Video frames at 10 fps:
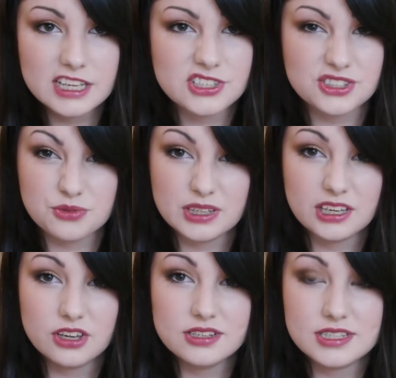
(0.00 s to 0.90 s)
It's just really
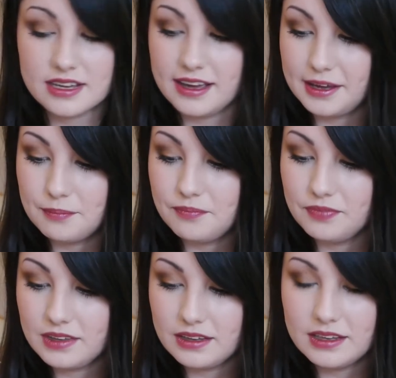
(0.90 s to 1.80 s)
good. Um,
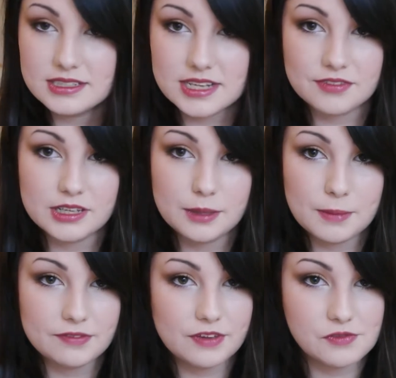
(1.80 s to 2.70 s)
definitely
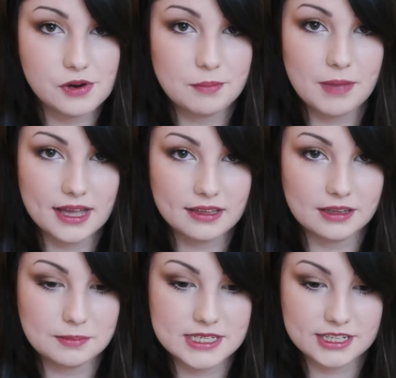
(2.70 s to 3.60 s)
my favourite MAC
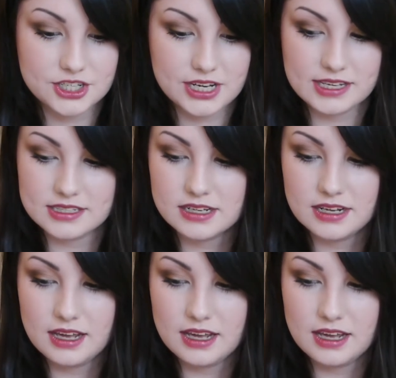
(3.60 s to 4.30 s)
lipstick shade